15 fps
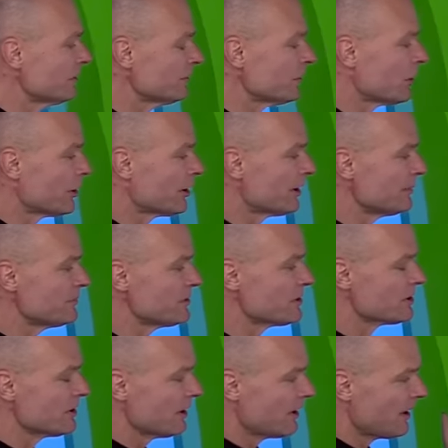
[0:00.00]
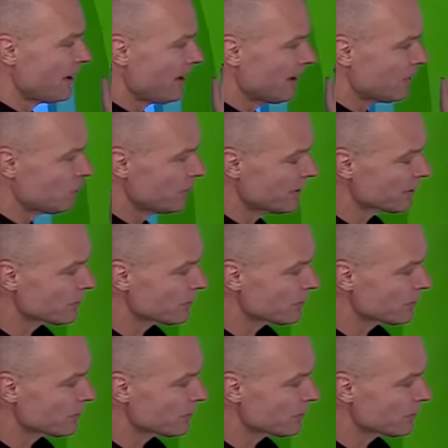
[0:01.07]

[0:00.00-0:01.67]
of carbs, and we're